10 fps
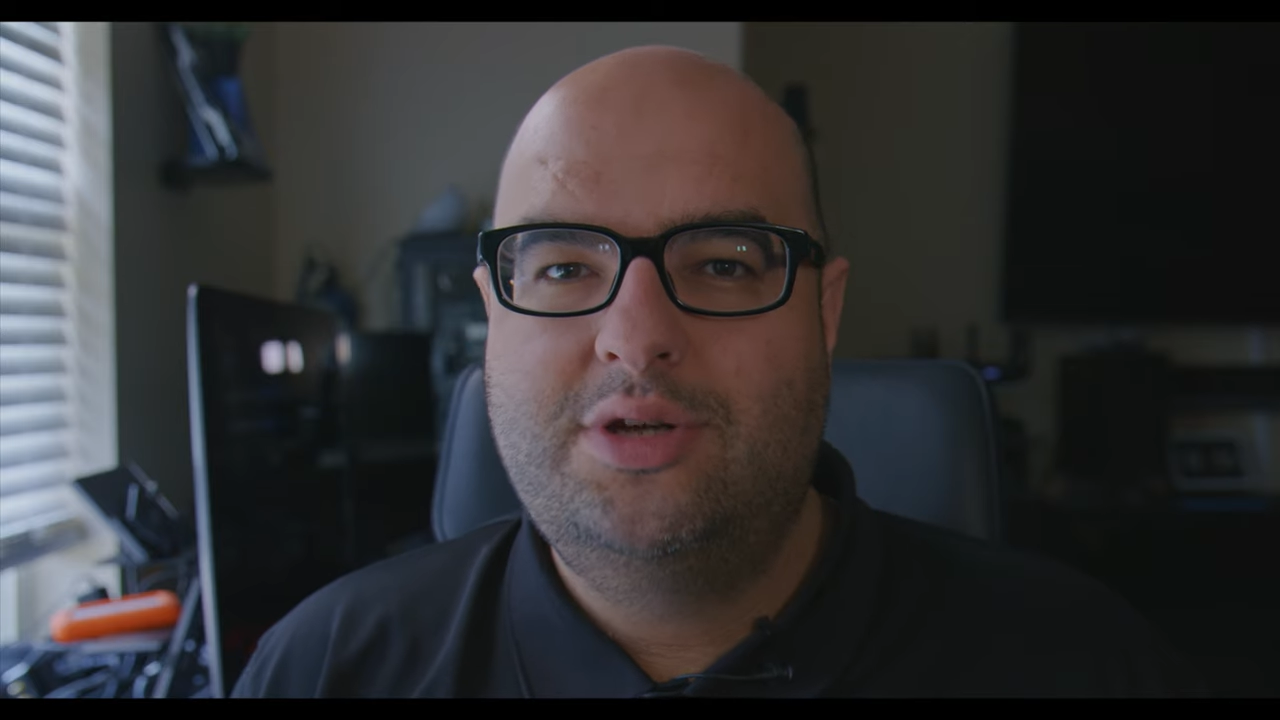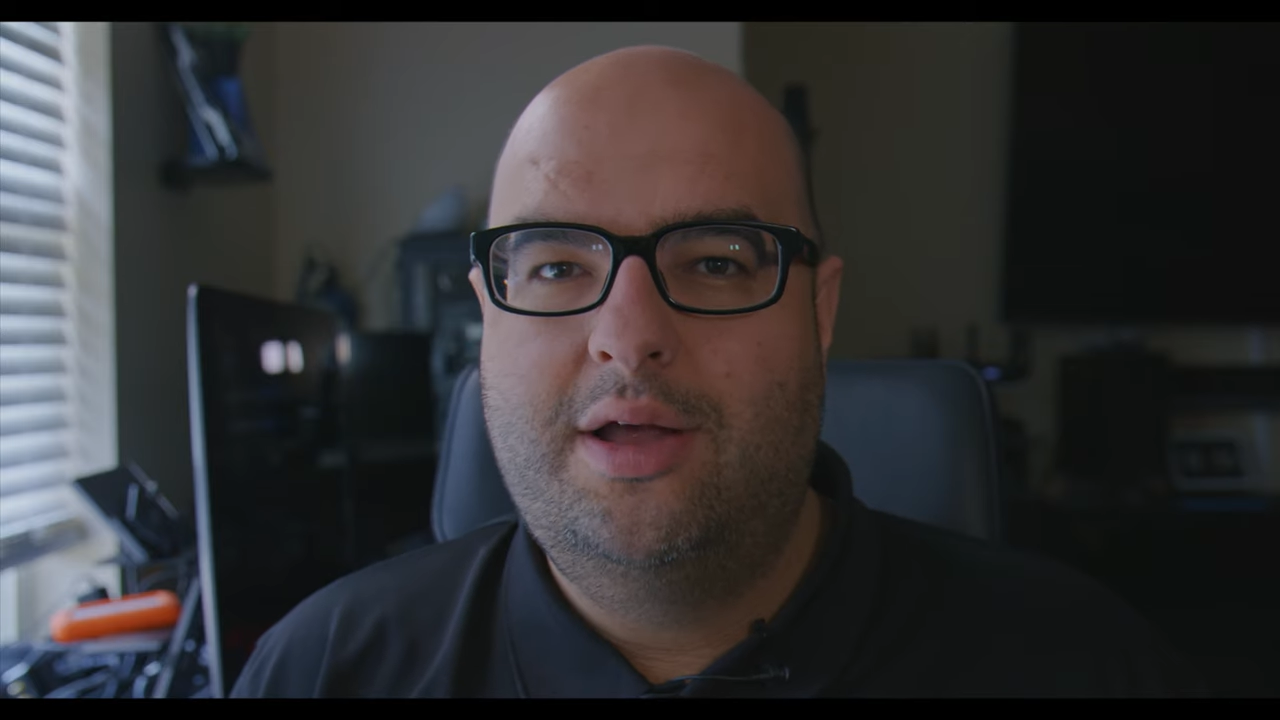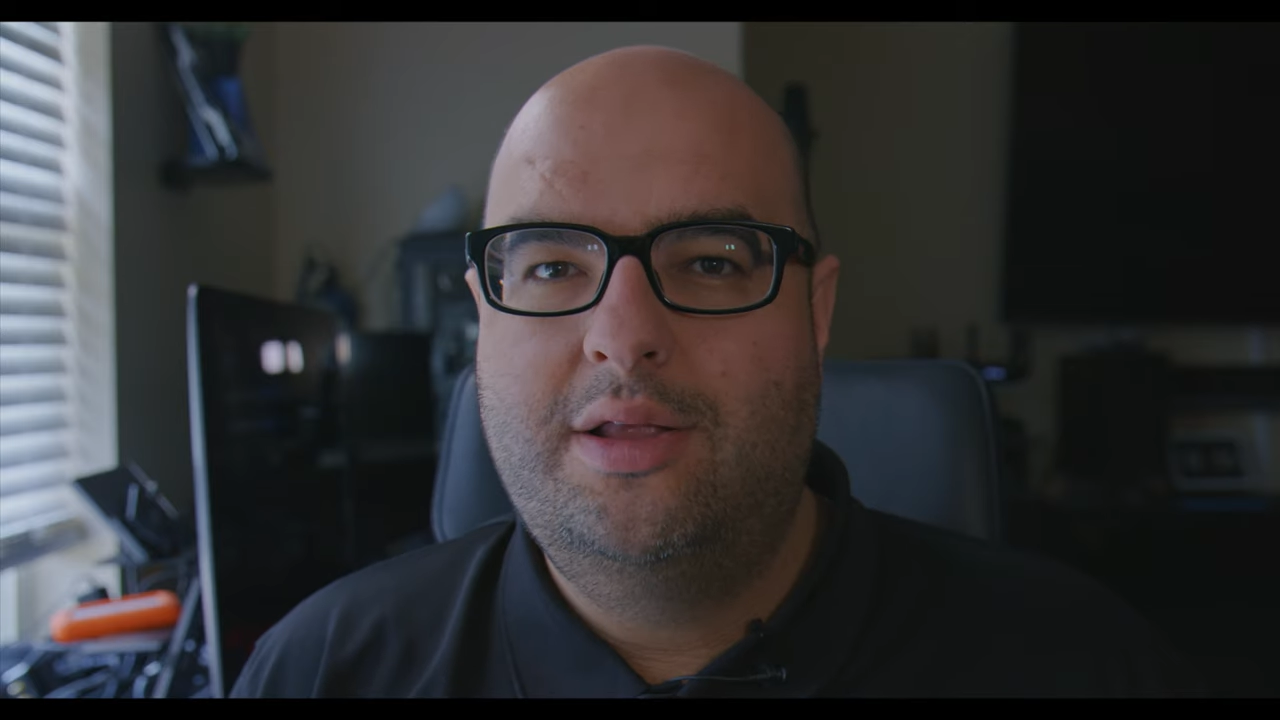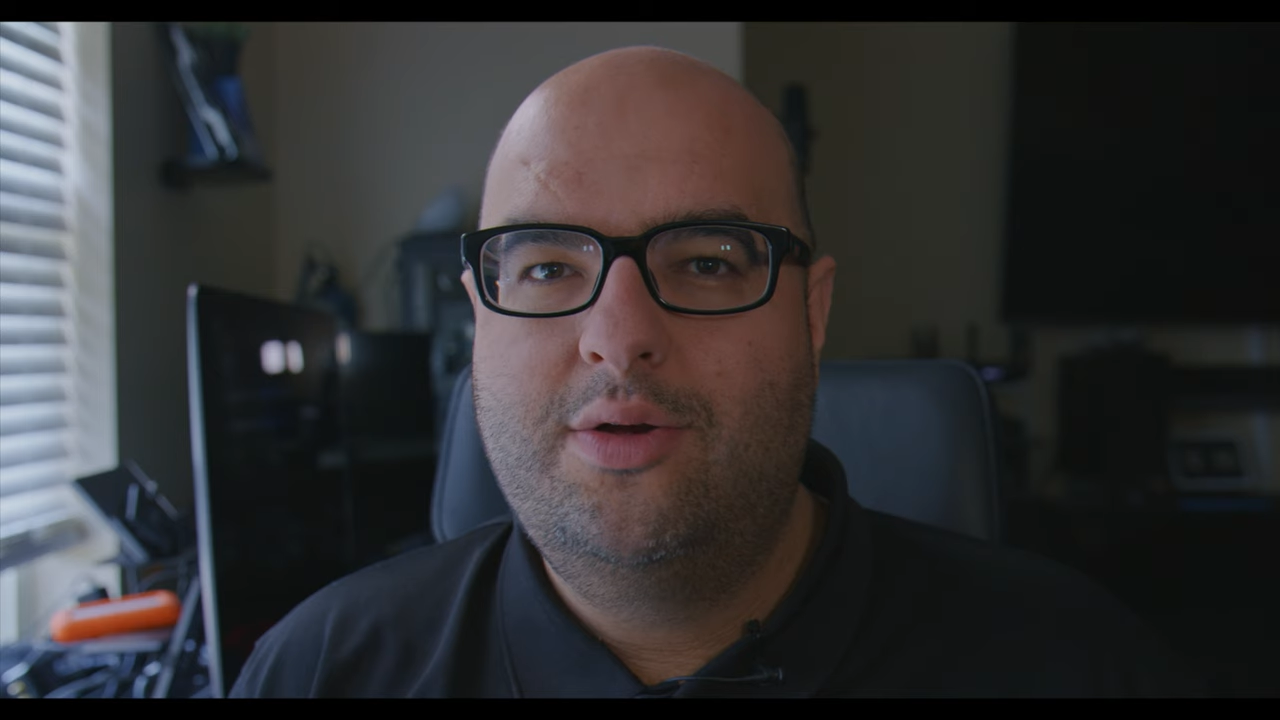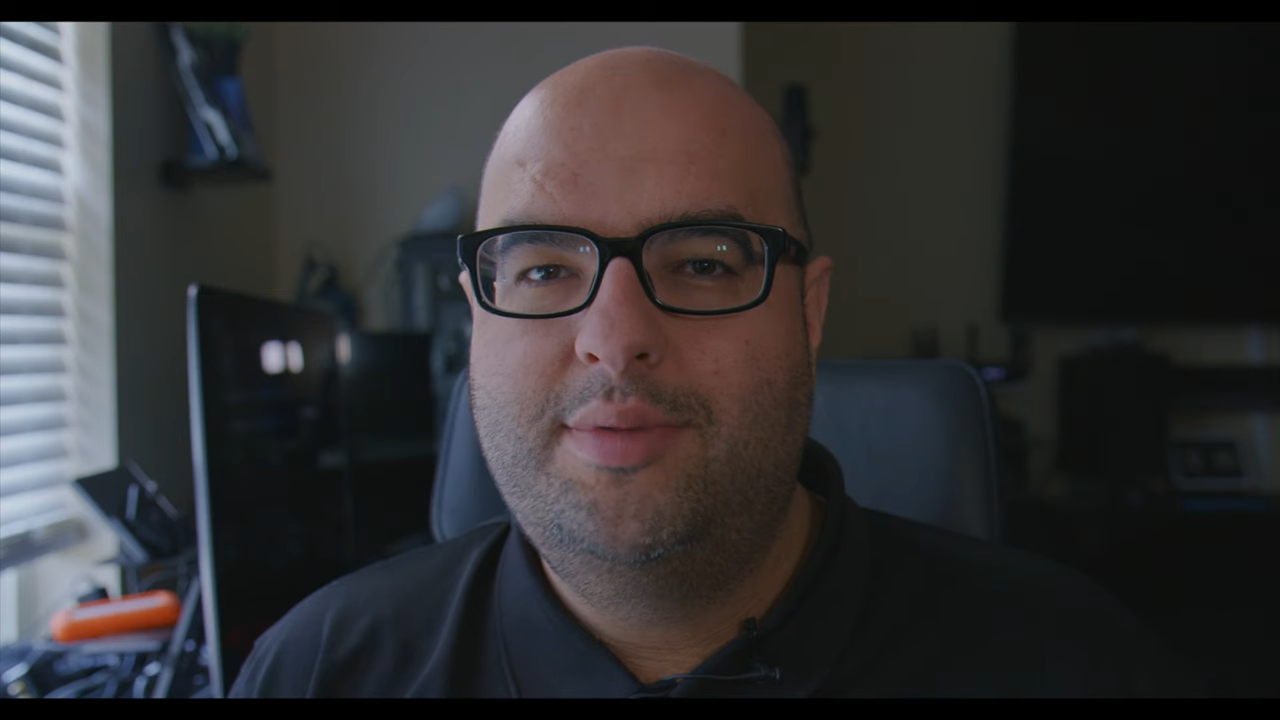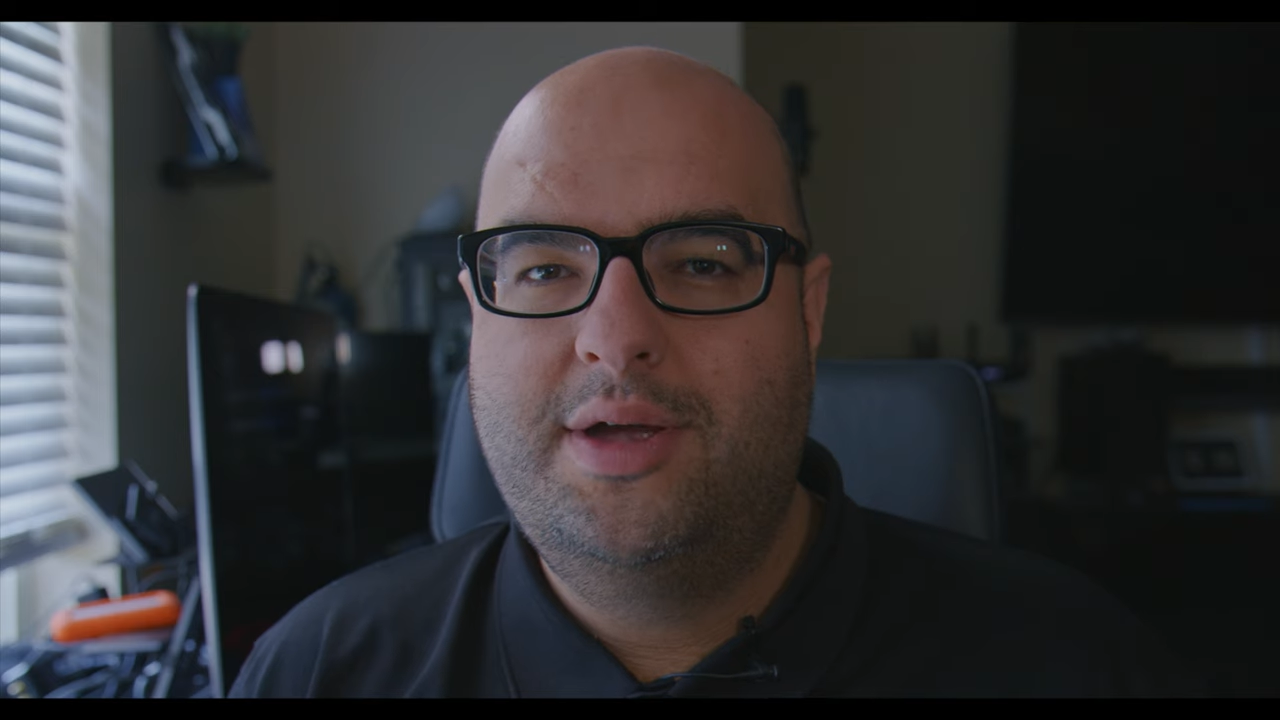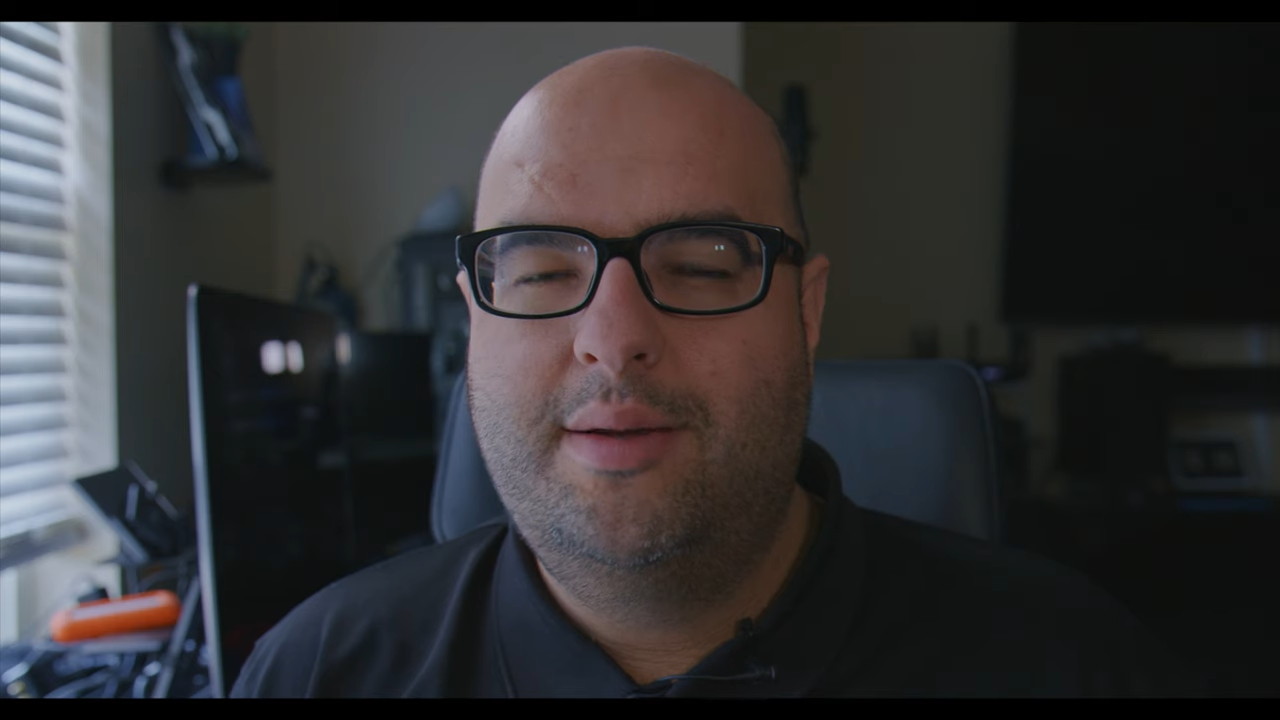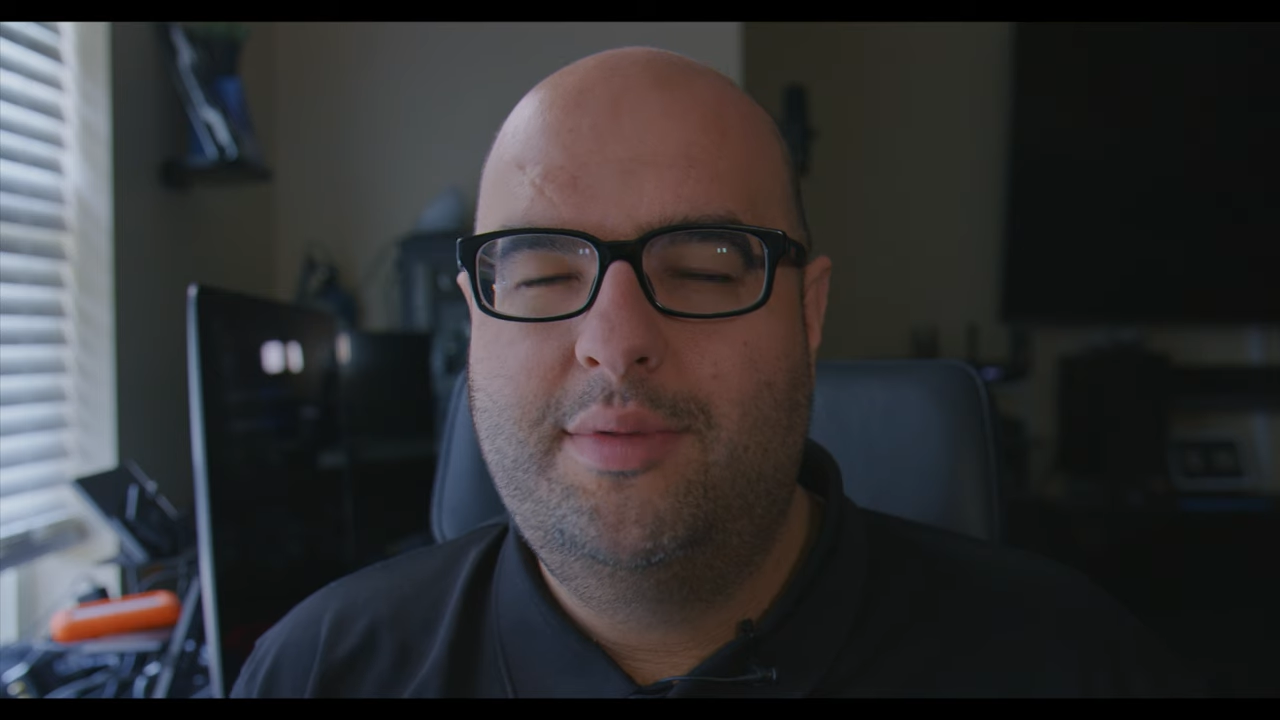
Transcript: color and become